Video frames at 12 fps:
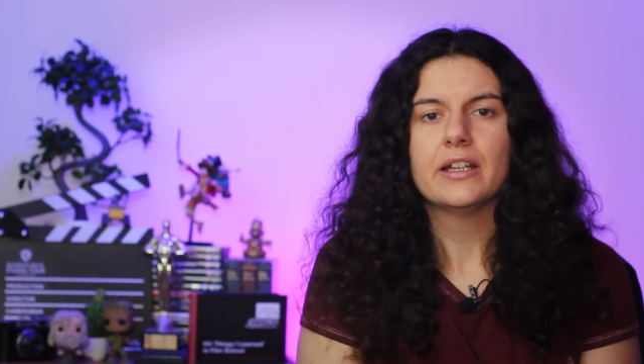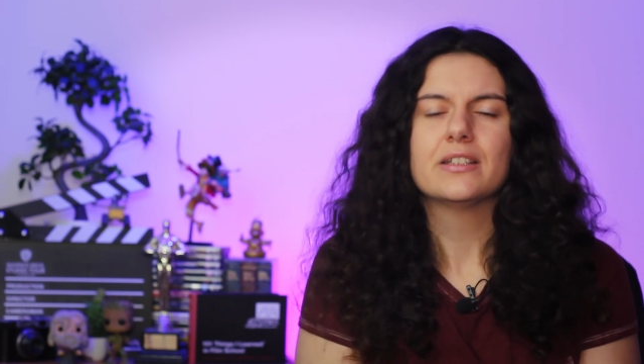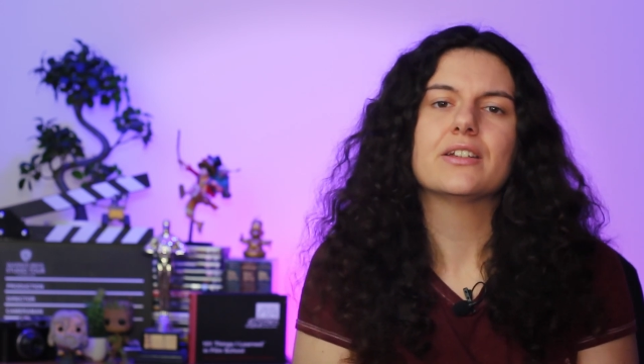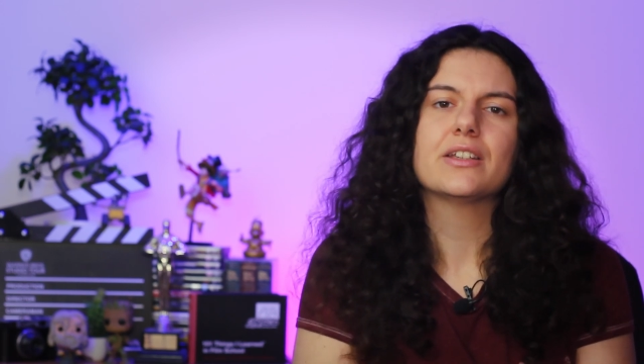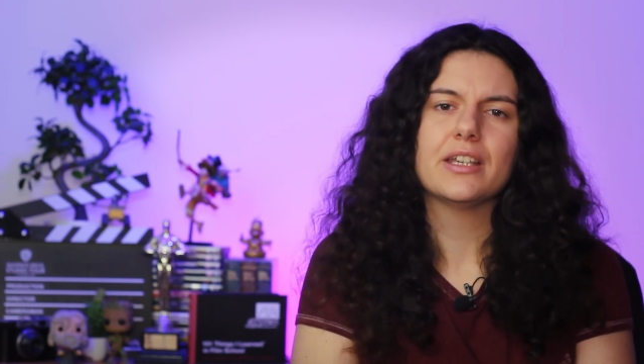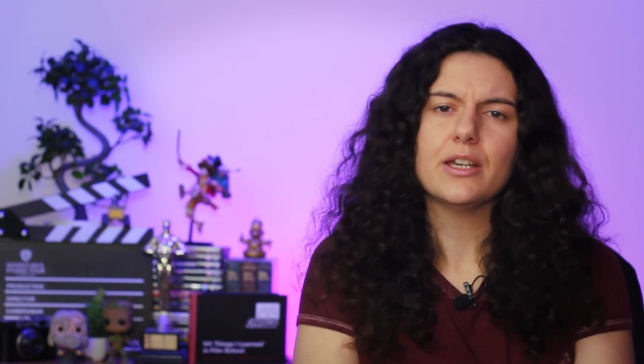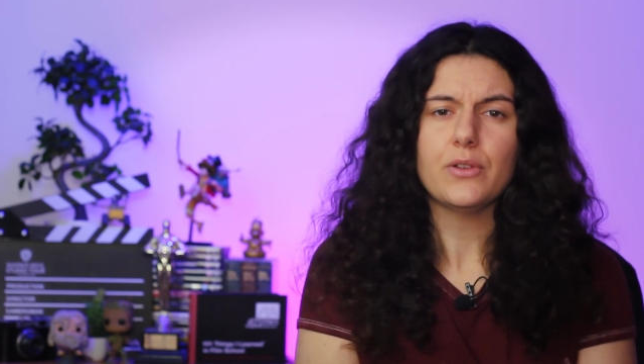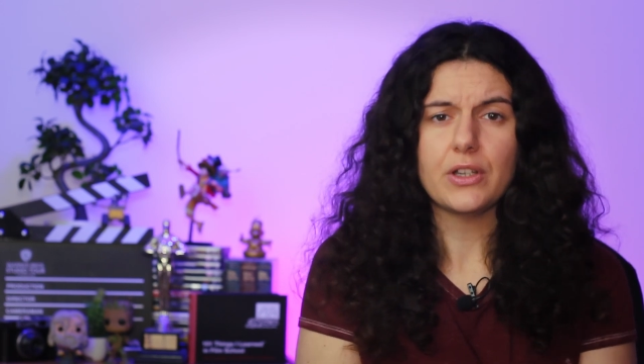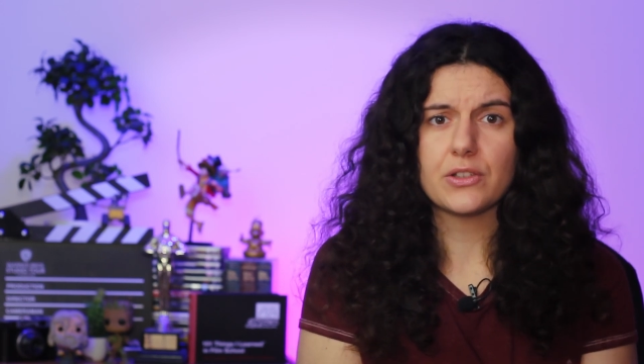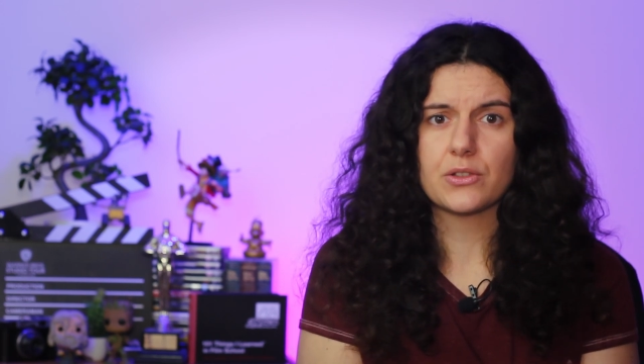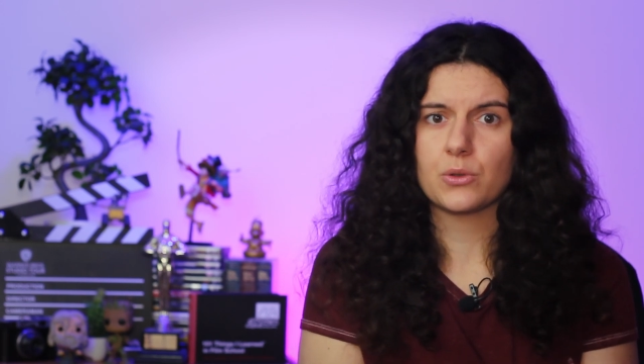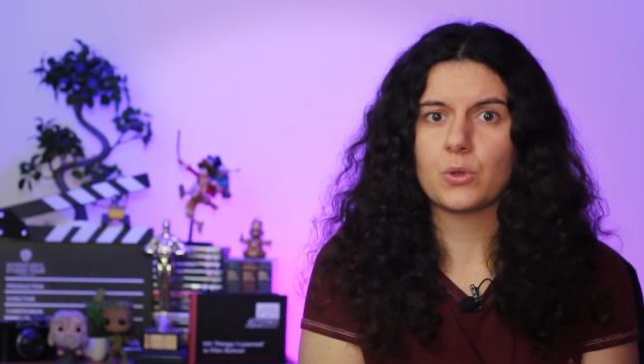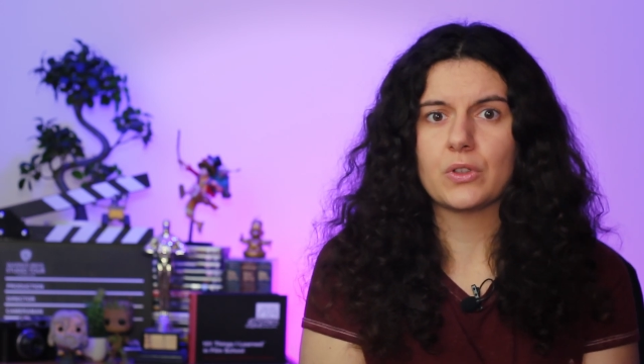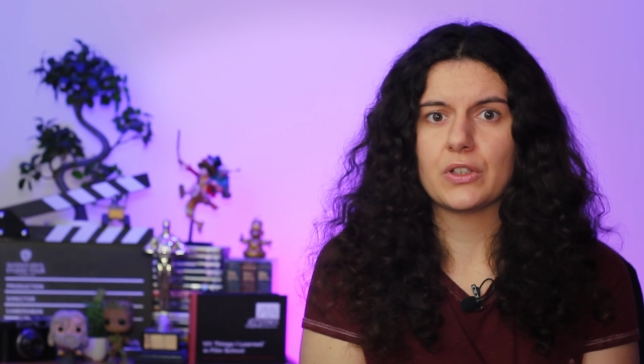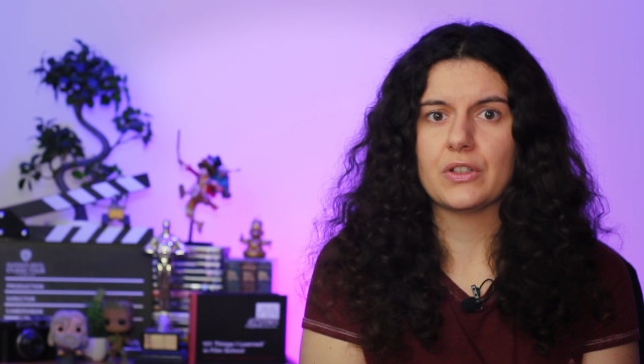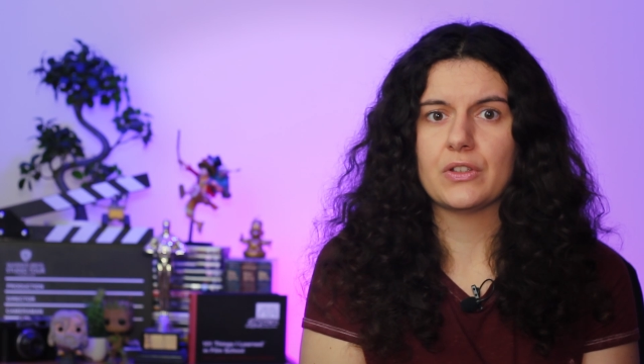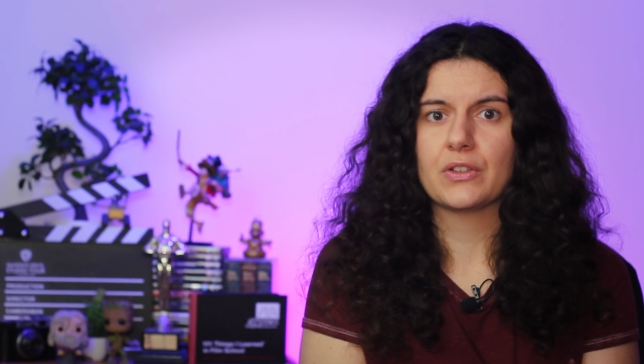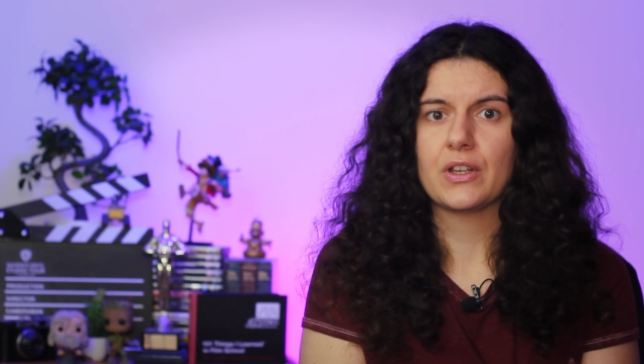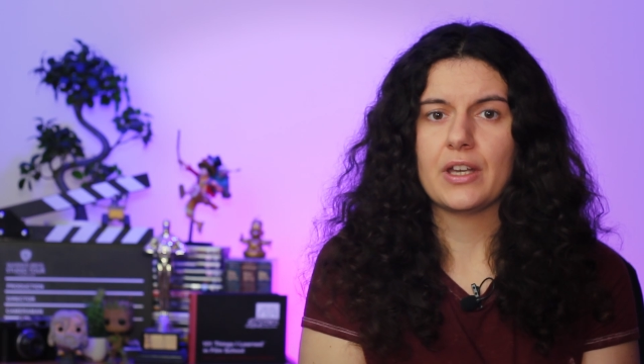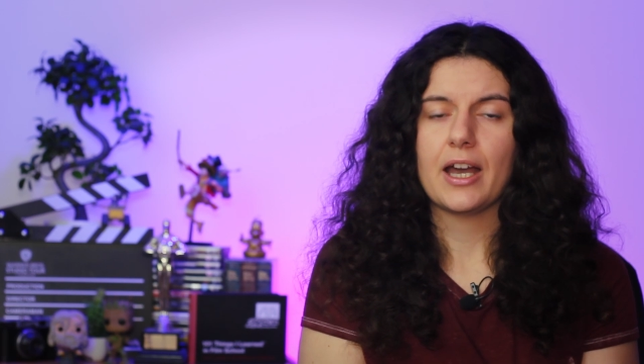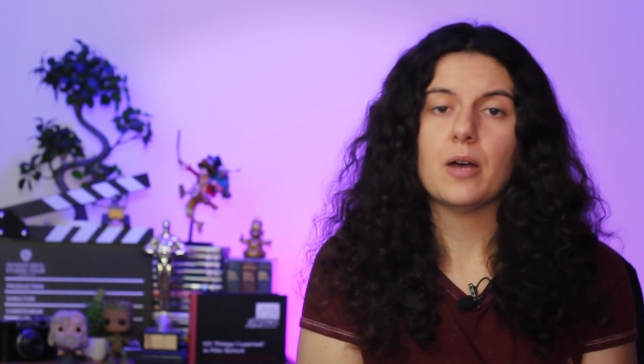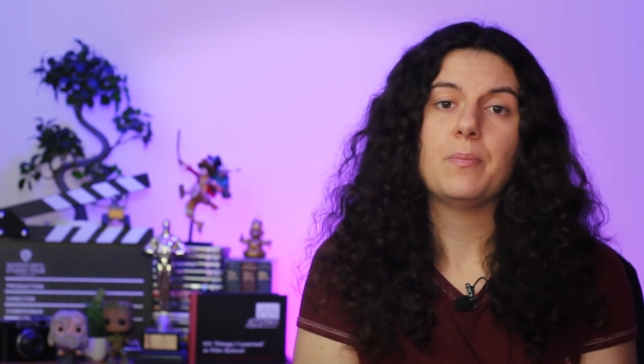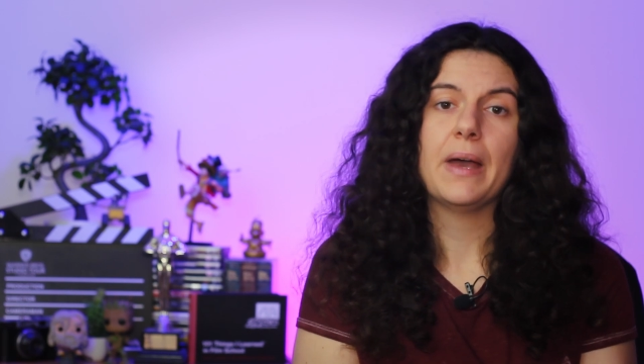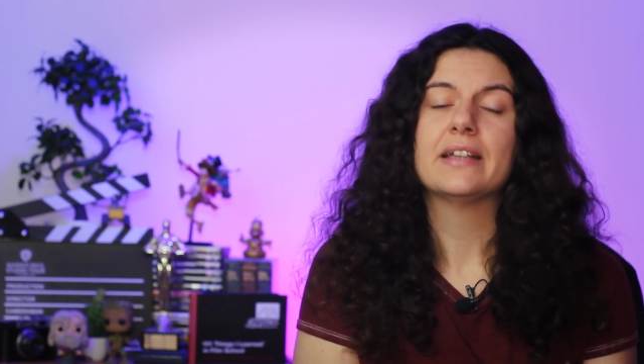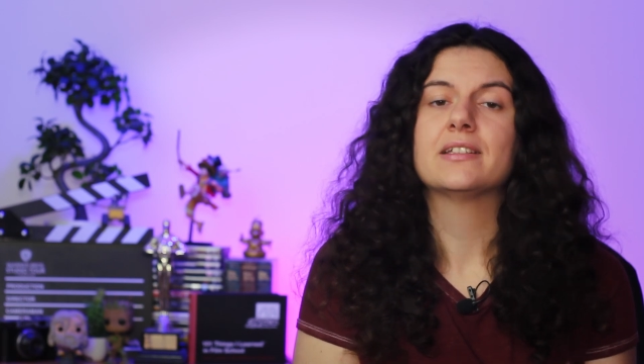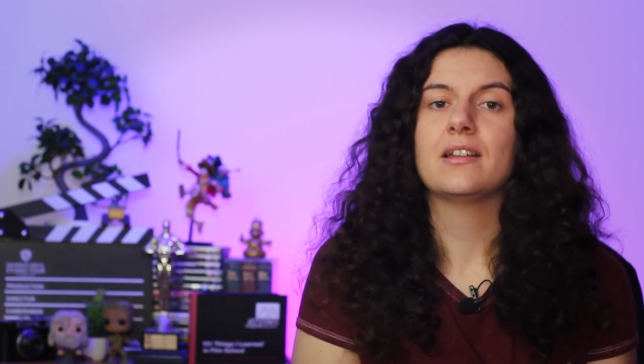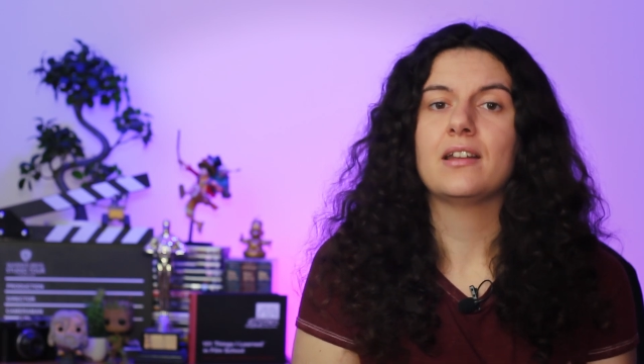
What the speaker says: to give his daughters a better